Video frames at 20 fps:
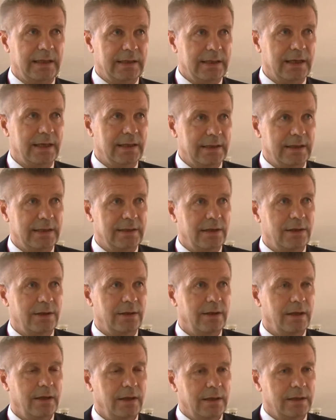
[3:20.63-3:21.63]
in
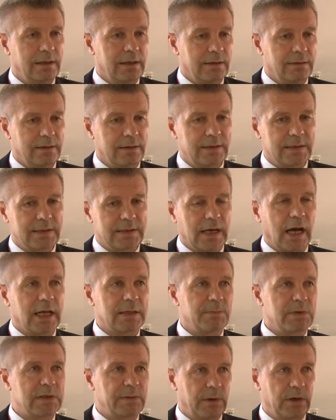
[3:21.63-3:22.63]
the this
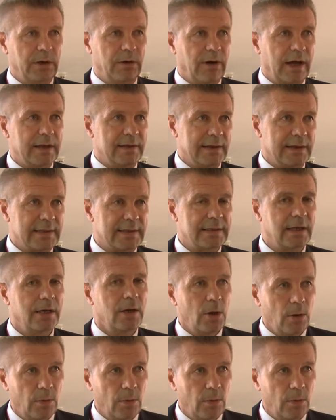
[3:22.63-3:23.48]
atmosphere around this.